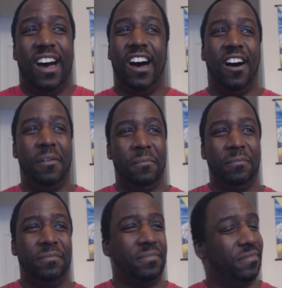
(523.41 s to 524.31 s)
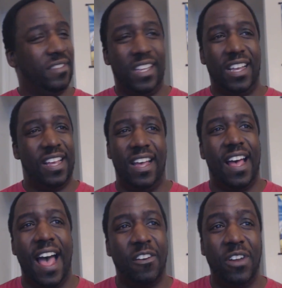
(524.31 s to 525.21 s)

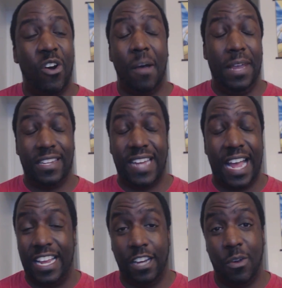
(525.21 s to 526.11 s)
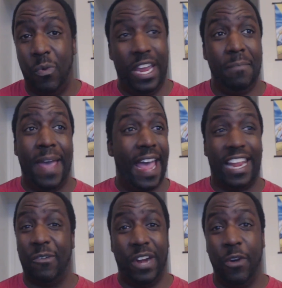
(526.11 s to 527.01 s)
I don't know. I mean, it's not Gundam Wing
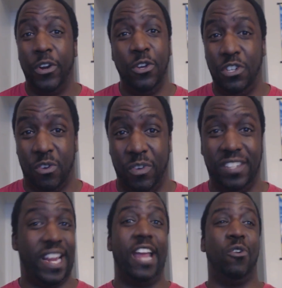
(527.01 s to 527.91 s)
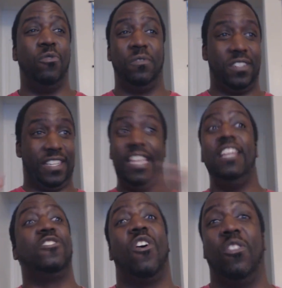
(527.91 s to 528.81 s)
bad, like where they were using recycled
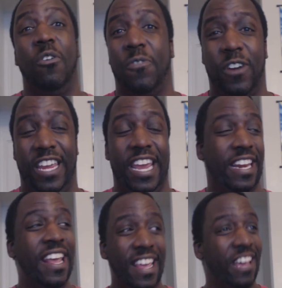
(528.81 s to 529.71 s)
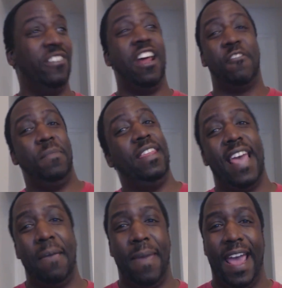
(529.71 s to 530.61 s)
scenes all over again. It'll never be
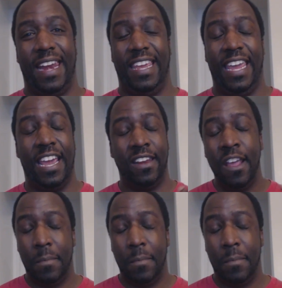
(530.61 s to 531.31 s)
that bad again.